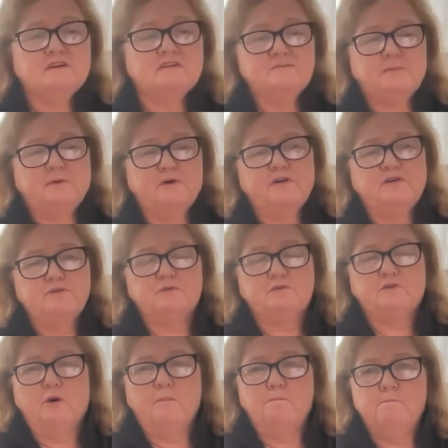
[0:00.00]
I've spoken to have
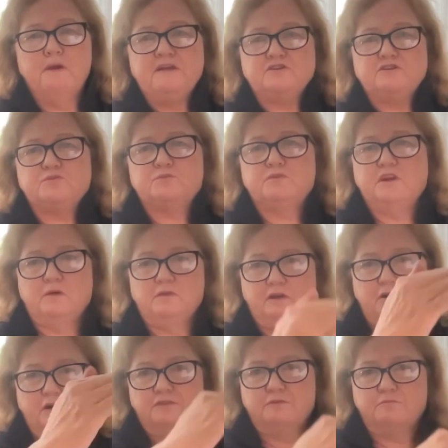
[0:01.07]
got mesh. They've
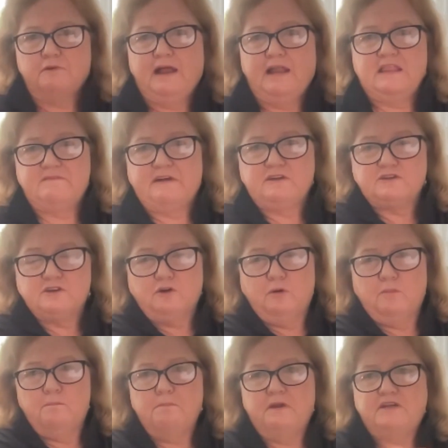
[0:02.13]
got the railing, they've actually
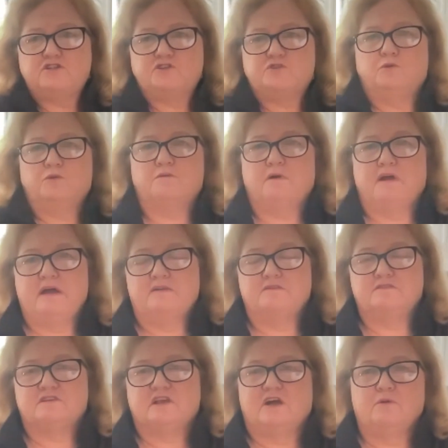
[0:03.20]
got mesh all around.
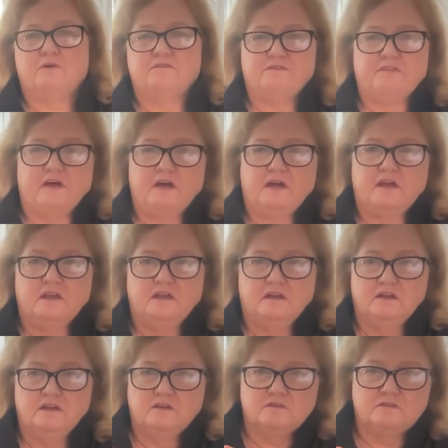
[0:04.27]
So if they
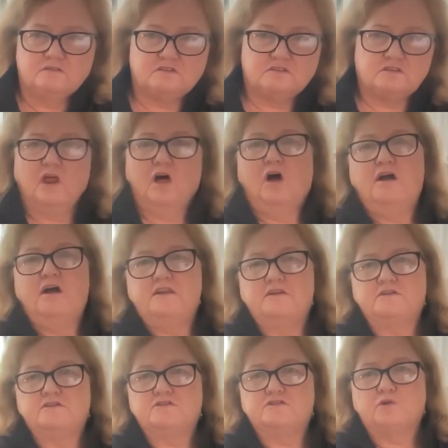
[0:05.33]
slide in
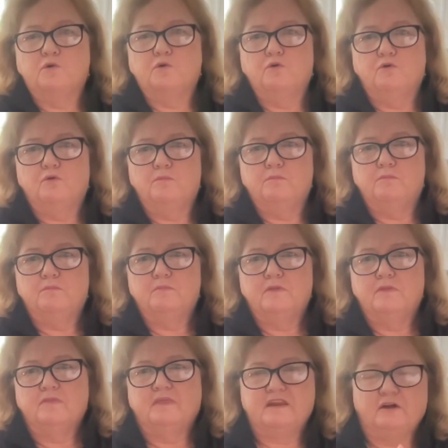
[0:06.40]
a storm,
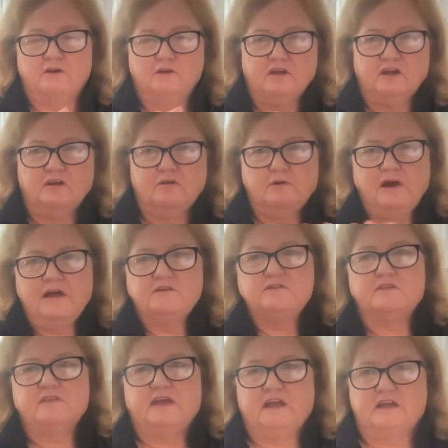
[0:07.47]
they don't go under,
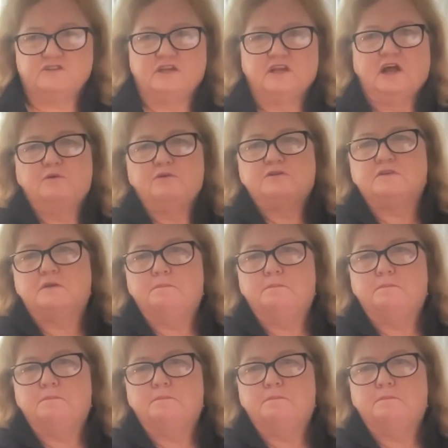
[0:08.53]
they actually go into the